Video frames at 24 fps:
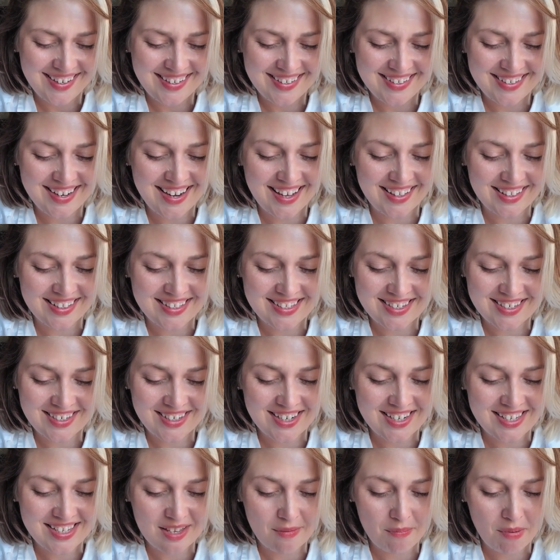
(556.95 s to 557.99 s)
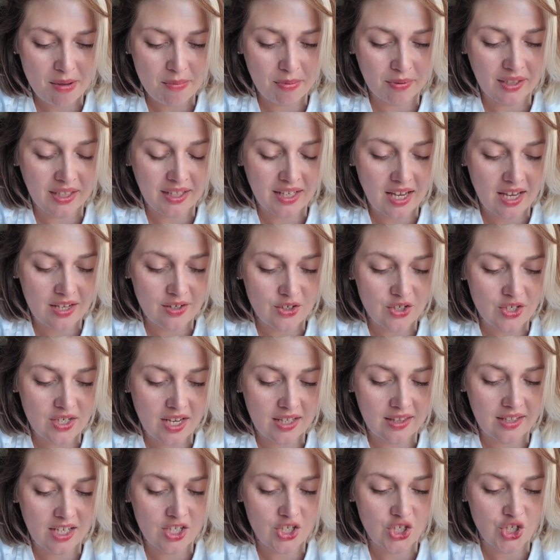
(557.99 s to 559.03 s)
Yeah, that's crazy. People need to
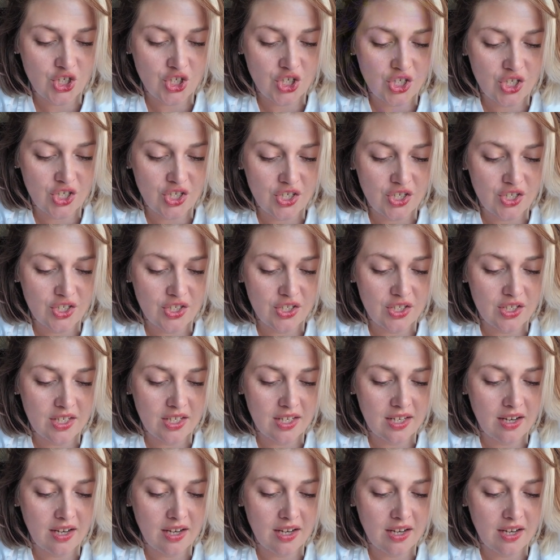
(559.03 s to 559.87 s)
understand they should